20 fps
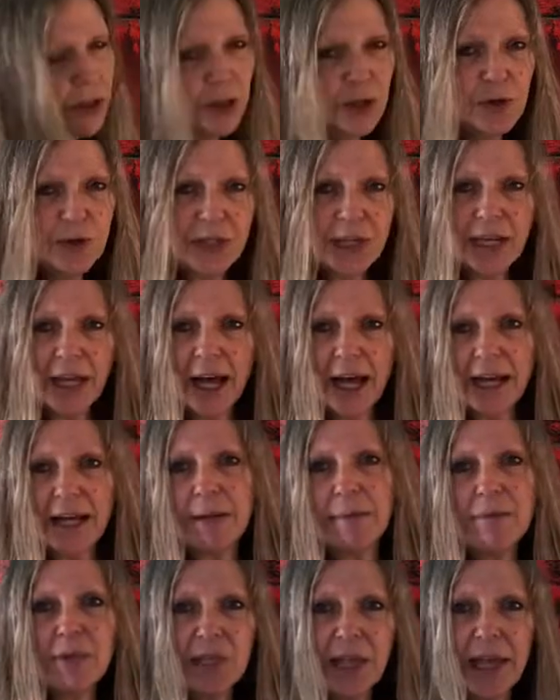using
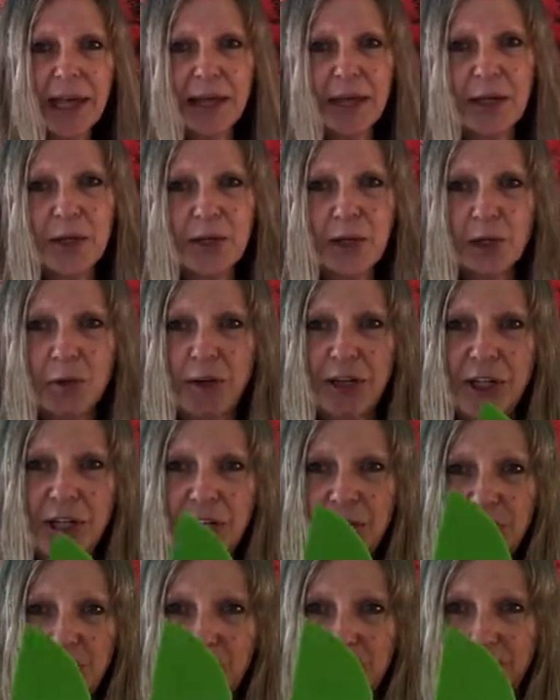items like
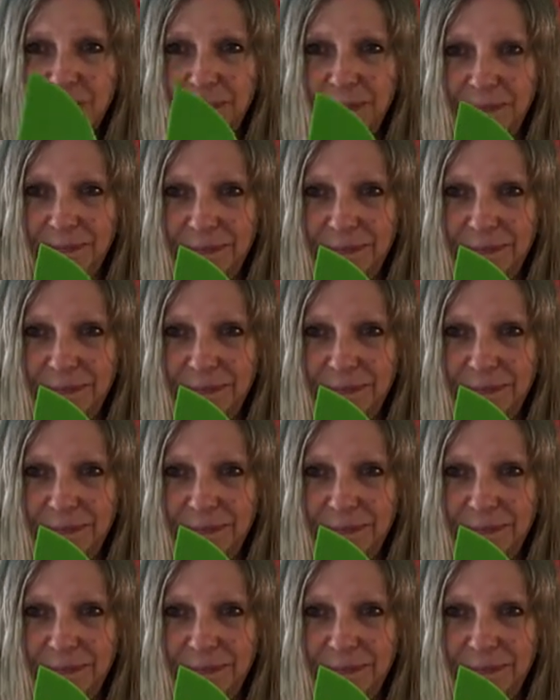squeegees,